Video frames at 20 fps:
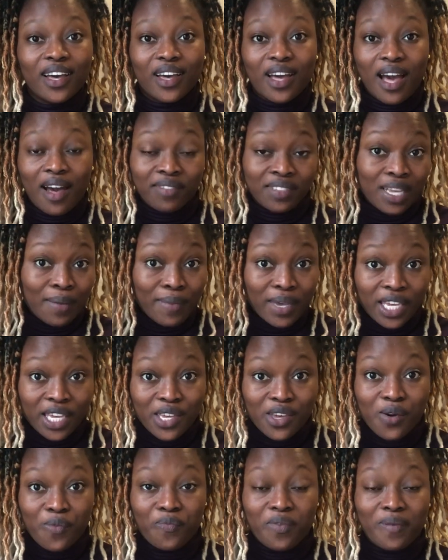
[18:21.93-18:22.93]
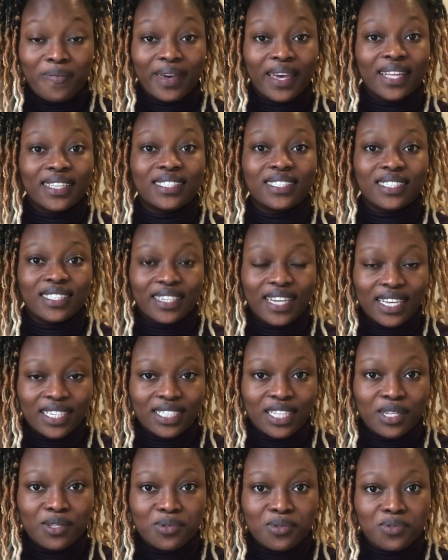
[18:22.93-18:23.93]
after making your payment, the next
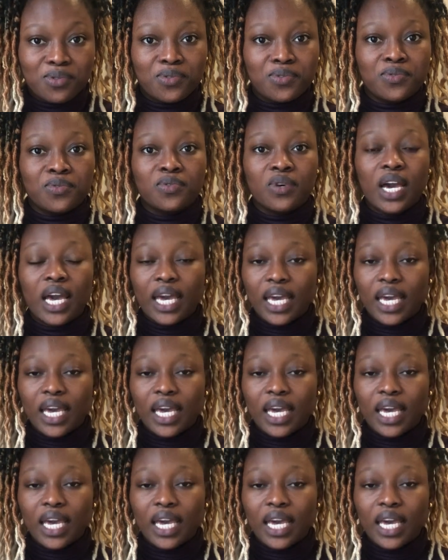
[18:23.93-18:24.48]
thing to do